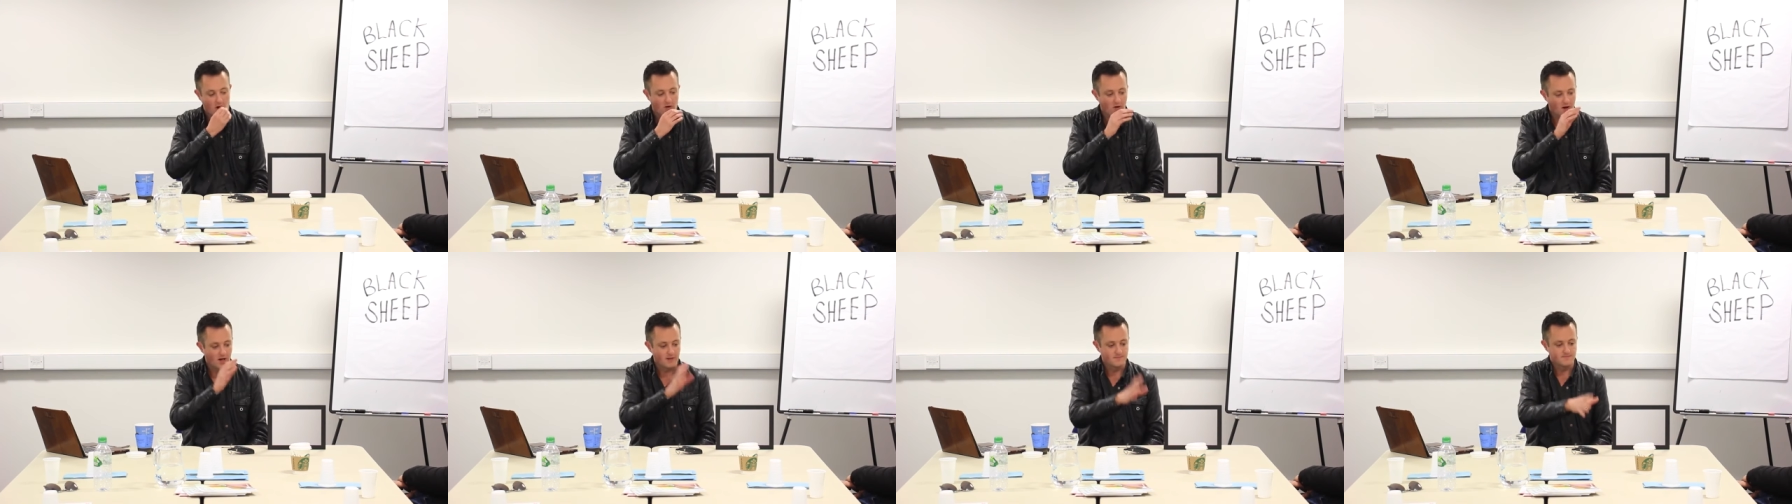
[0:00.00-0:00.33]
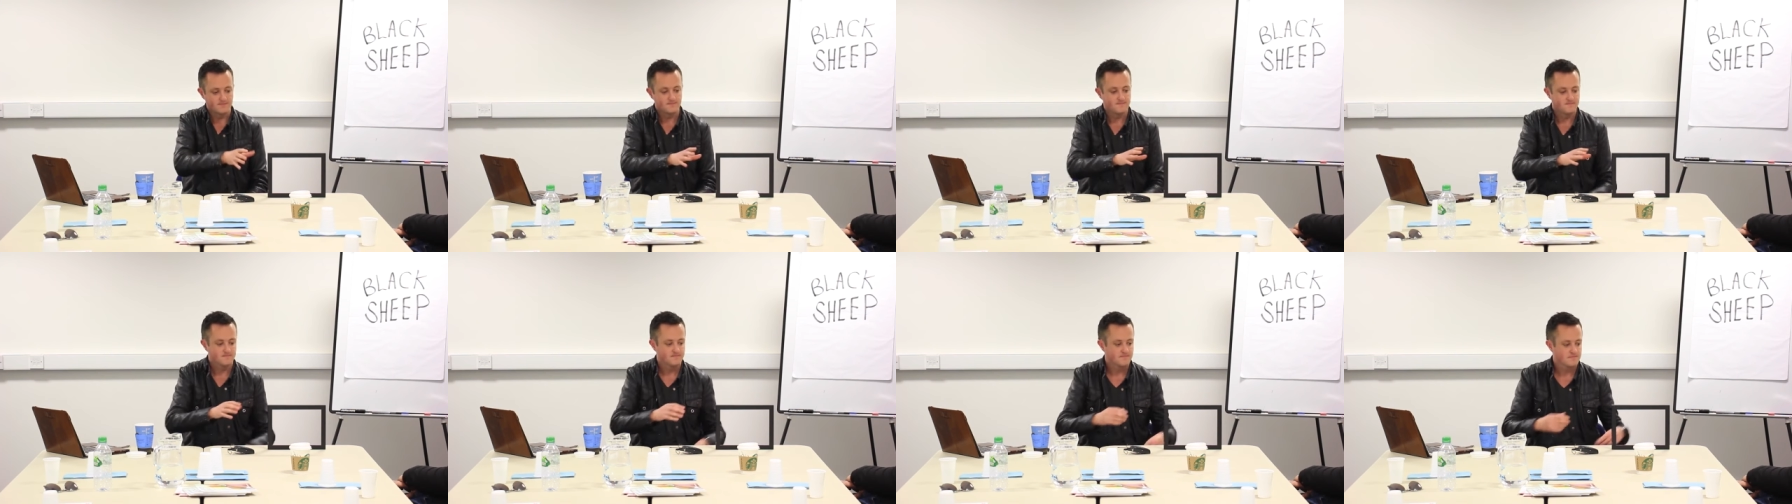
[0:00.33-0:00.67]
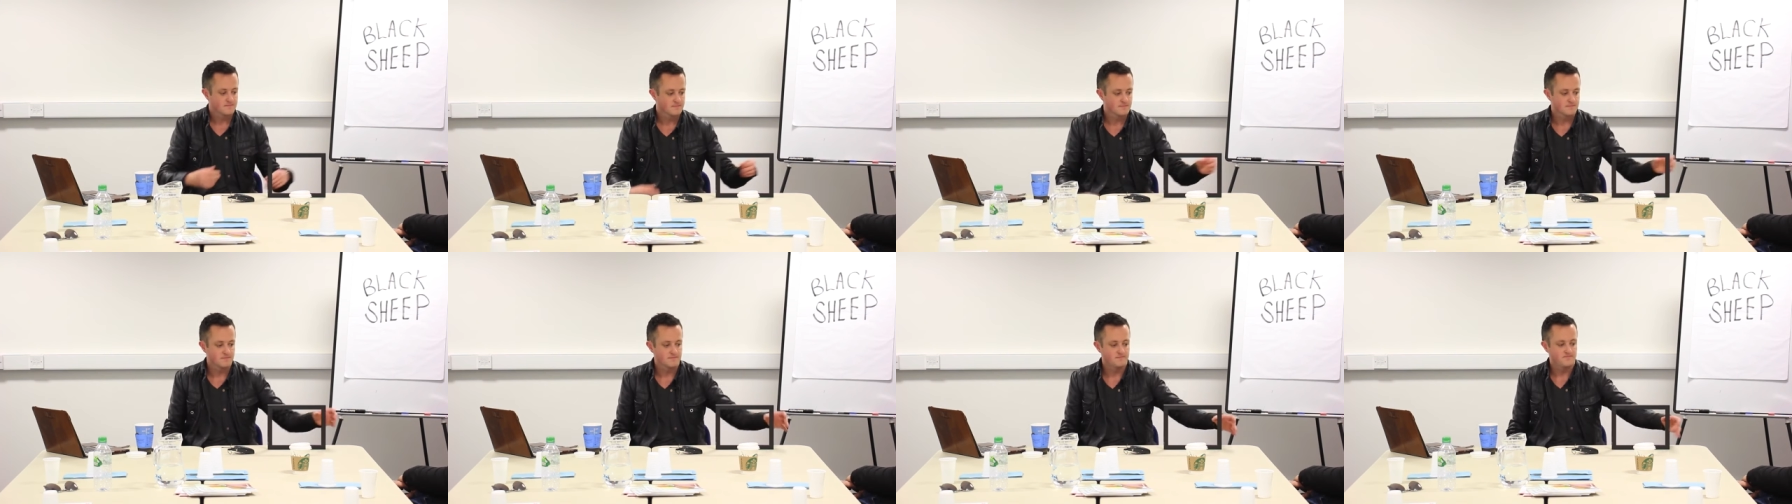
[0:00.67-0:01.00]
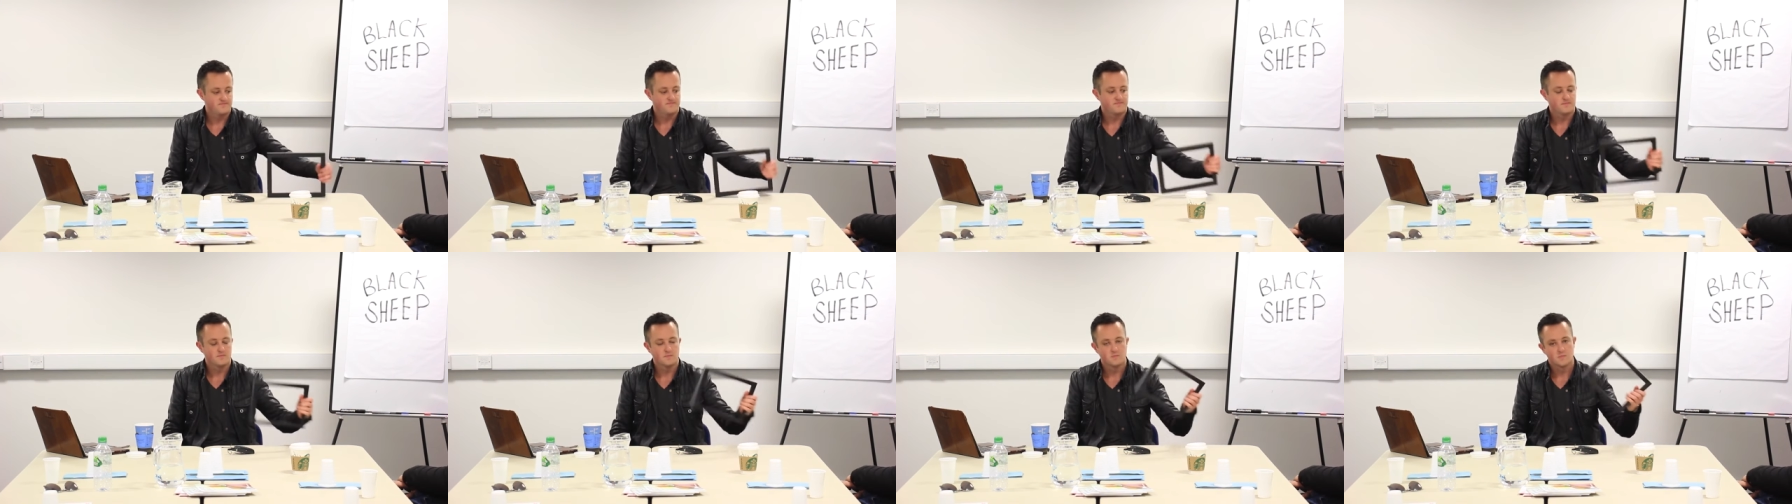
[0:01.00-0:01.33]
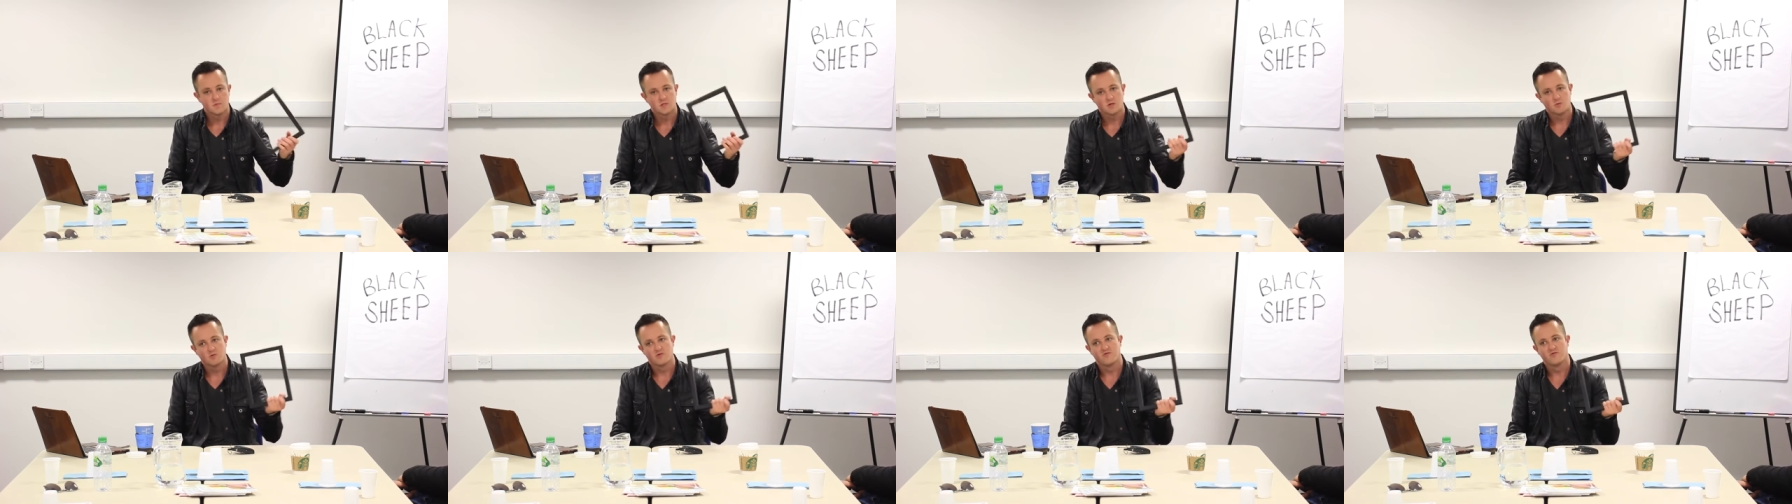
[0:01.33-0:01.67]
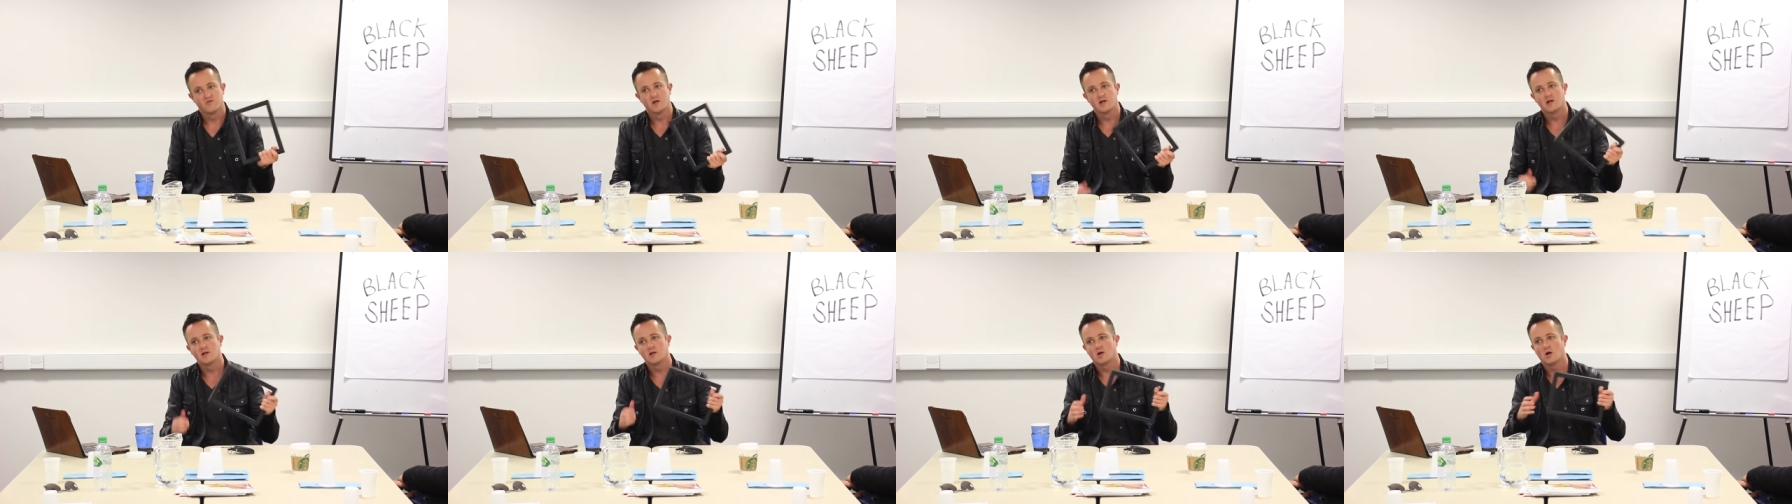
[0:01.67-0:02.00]
All right, so
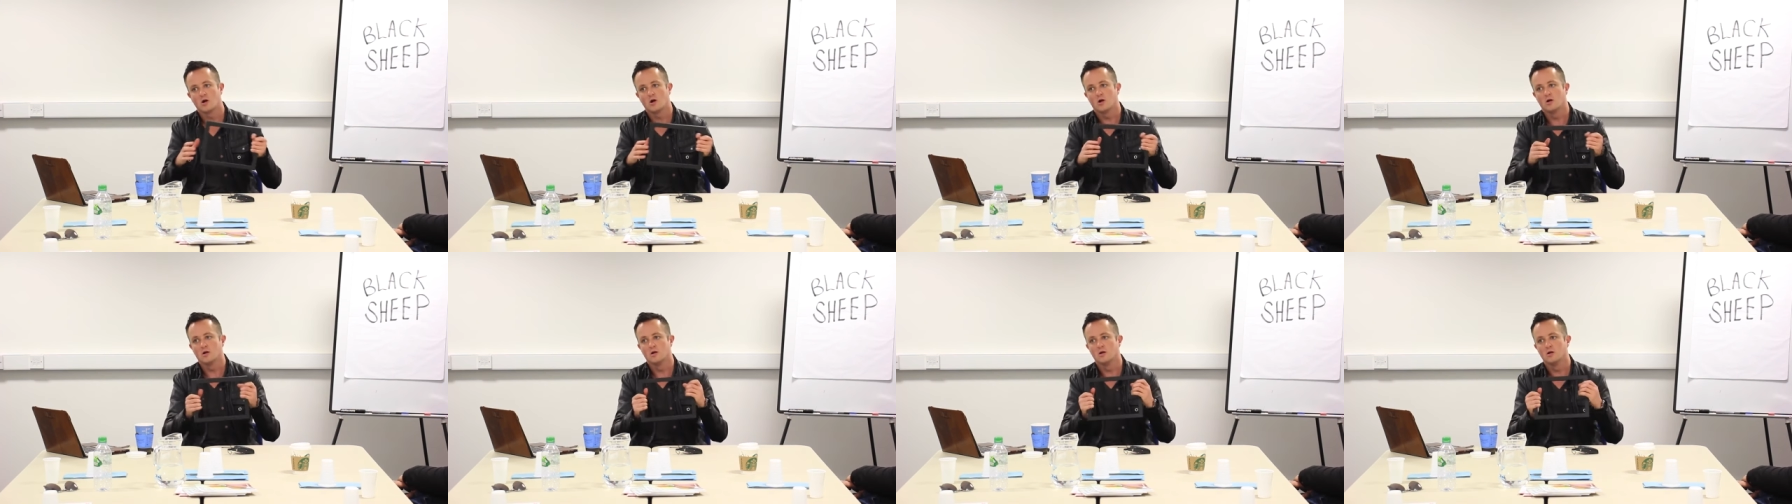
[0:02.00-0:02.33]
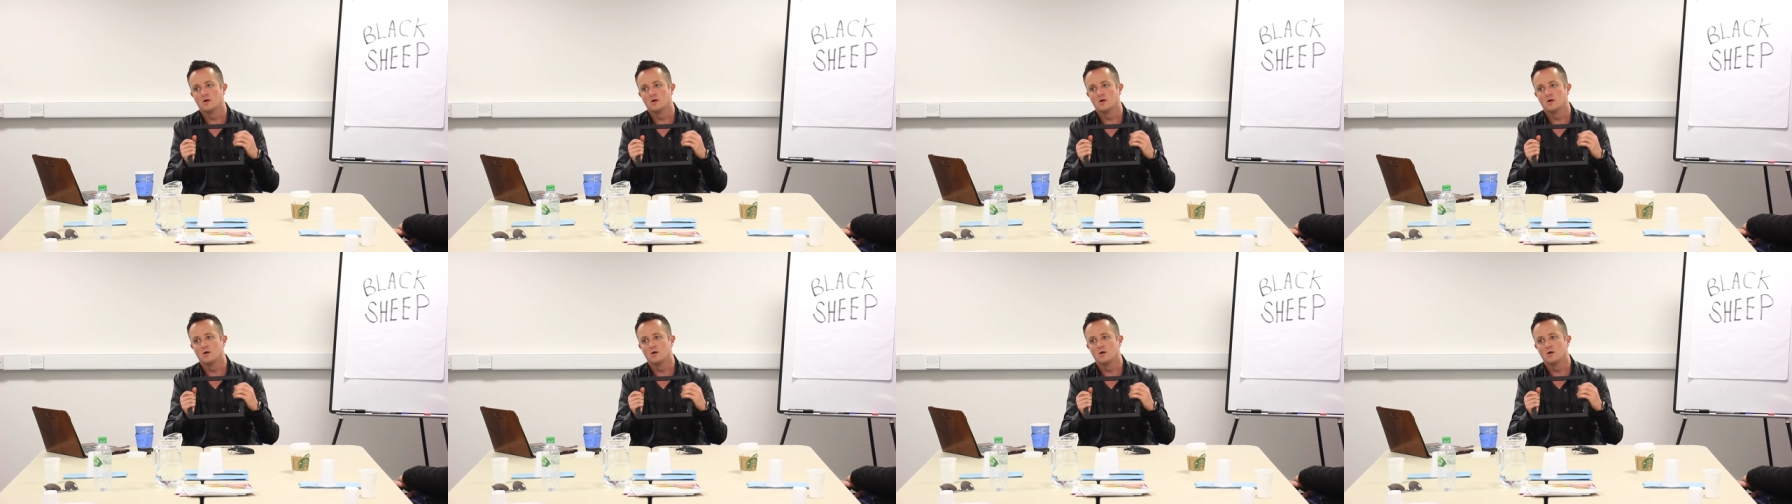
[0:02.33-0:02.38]
we've really got to